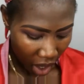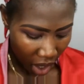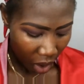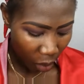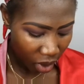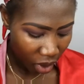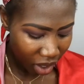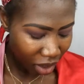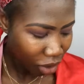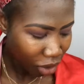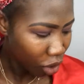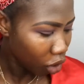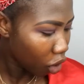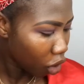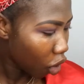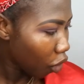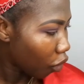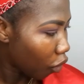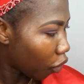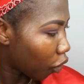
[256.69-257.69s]
I wanted to
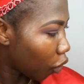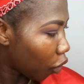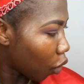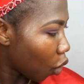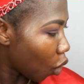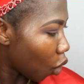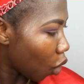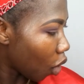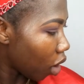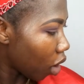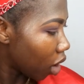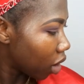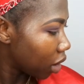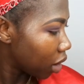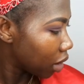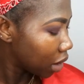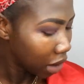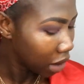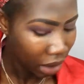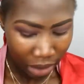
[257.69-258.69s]
go for
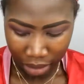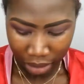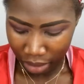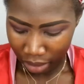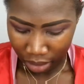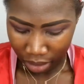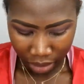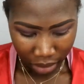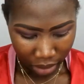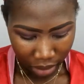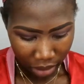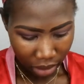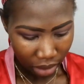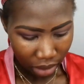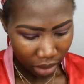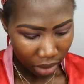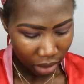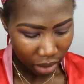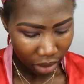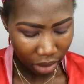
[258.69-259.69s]

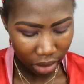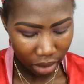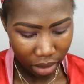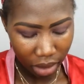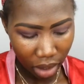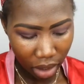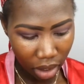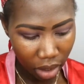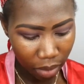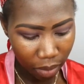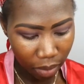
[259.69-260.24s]
this